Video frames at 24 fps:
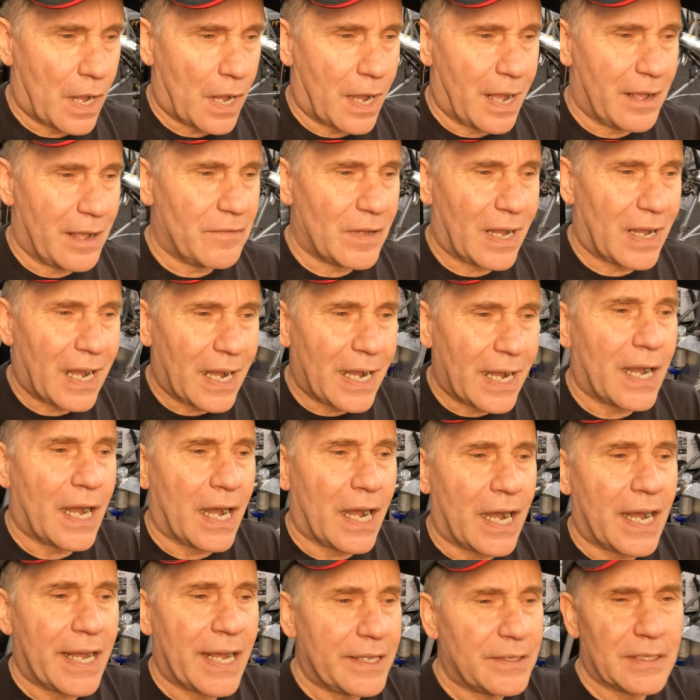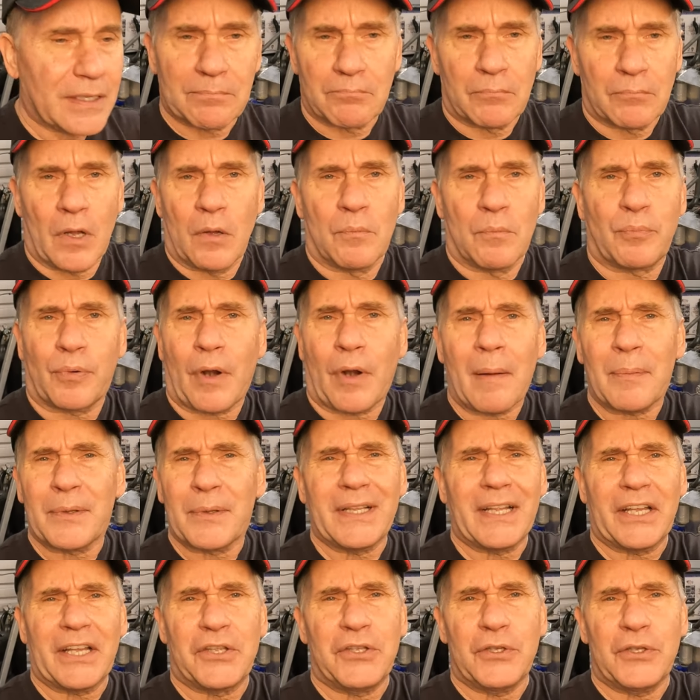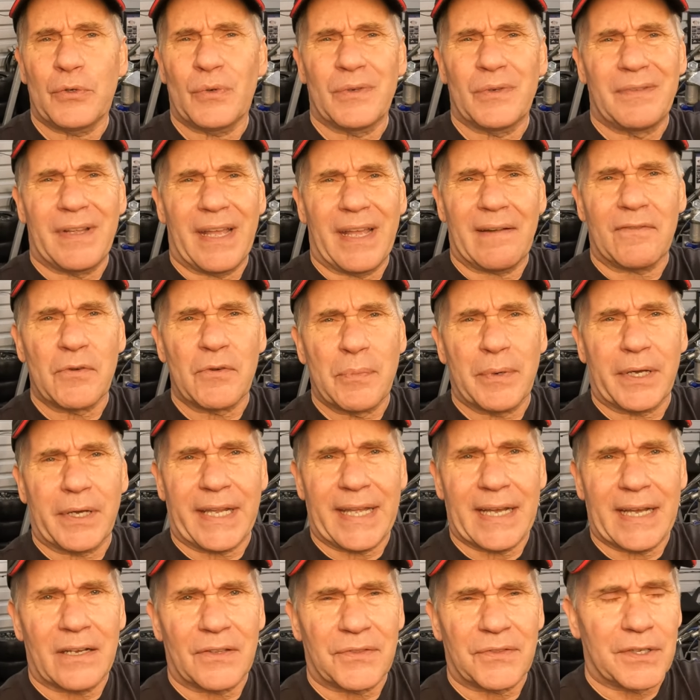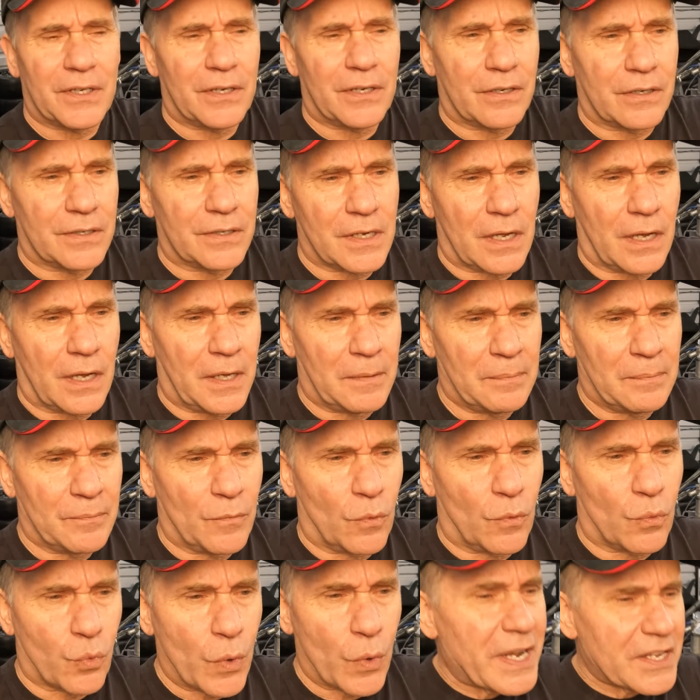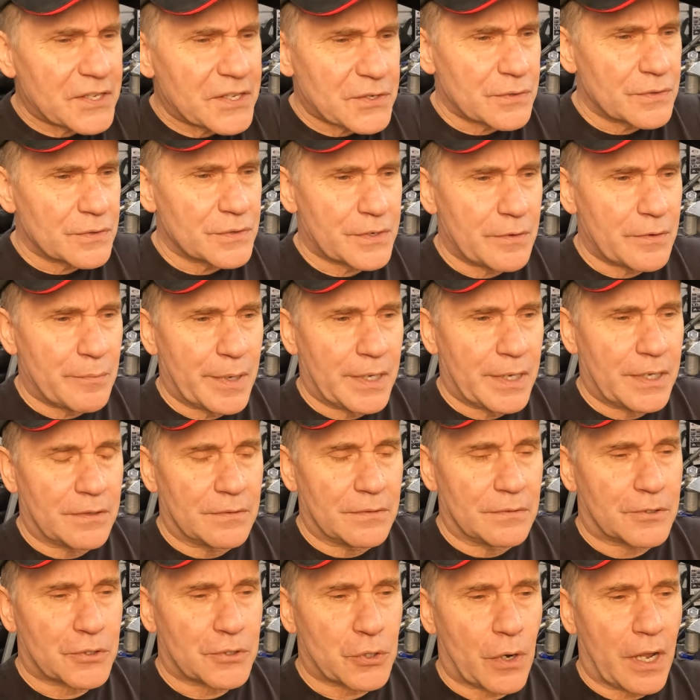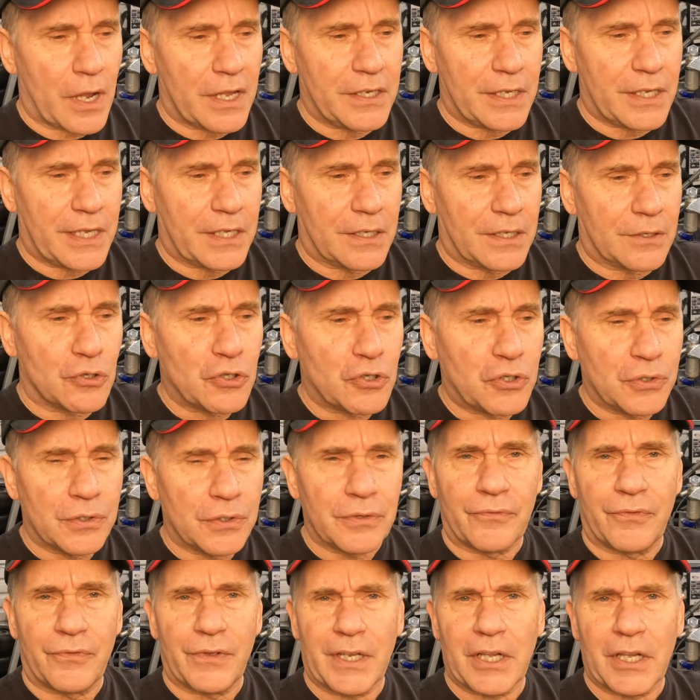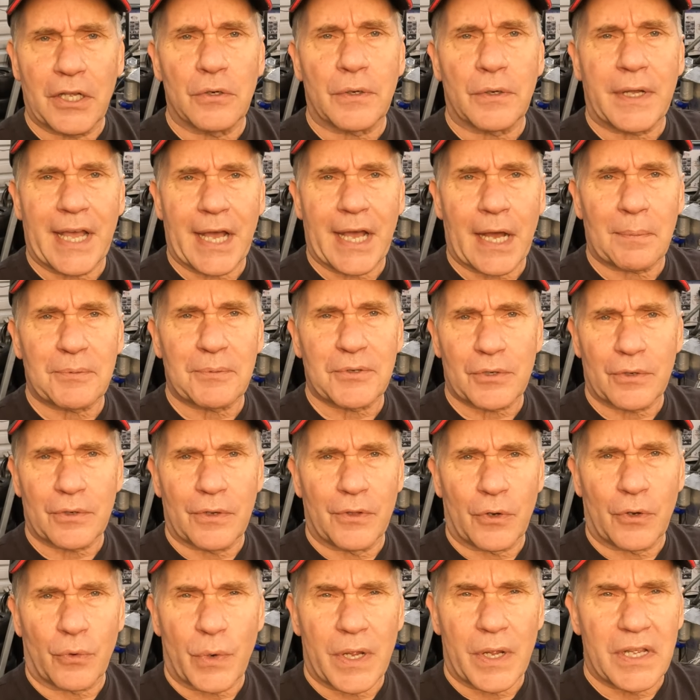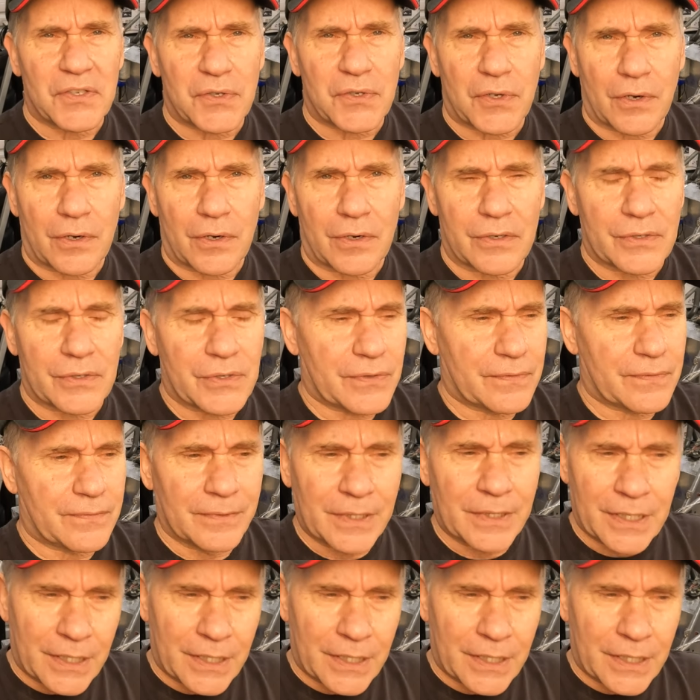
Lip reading: I probably like you and everybody out there, racers have been trying to get good video capture on their race cars